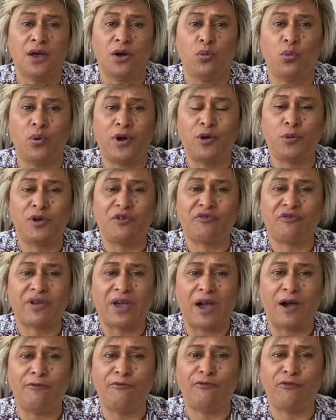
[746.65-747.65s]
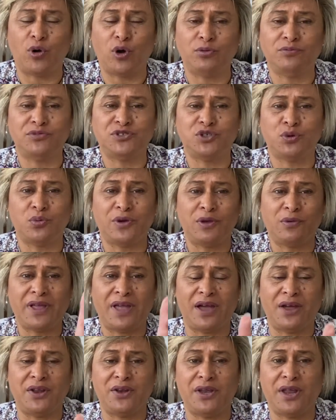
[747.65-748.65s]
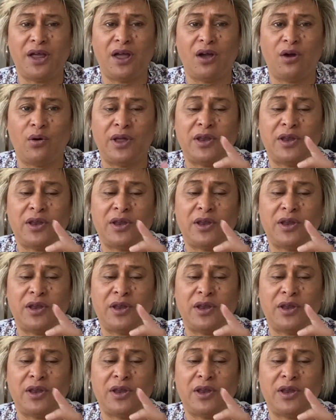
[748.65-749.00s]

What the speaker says: where we've come from to where we are now,